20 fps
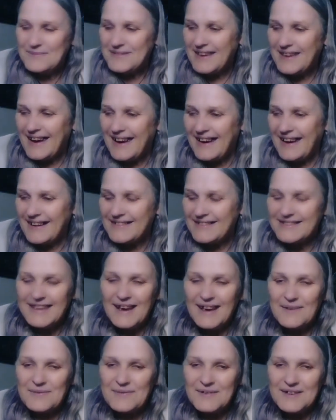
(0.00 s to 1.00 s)
Yeah,
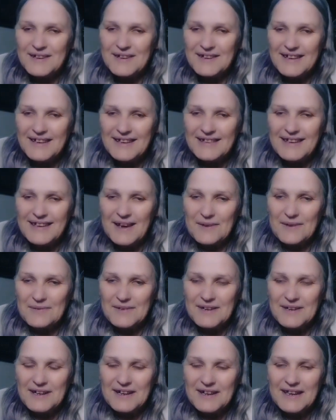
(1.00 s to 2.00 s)
definitely,
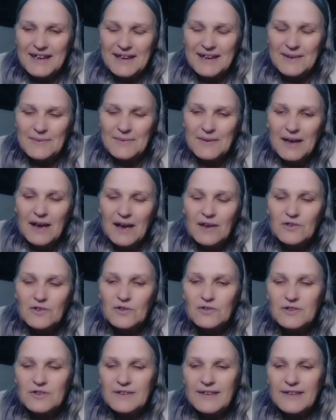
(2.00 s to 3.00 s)
definitely.
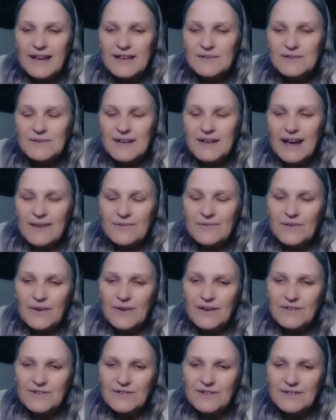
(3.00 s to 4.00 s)
So does anyone have
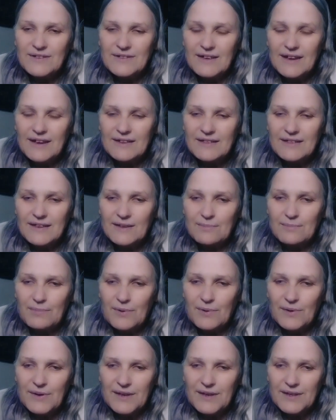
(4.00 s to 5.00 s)
questions at this
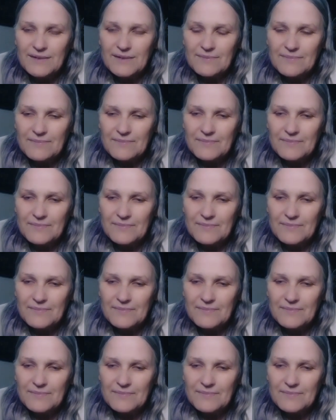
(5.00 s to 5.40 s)
point?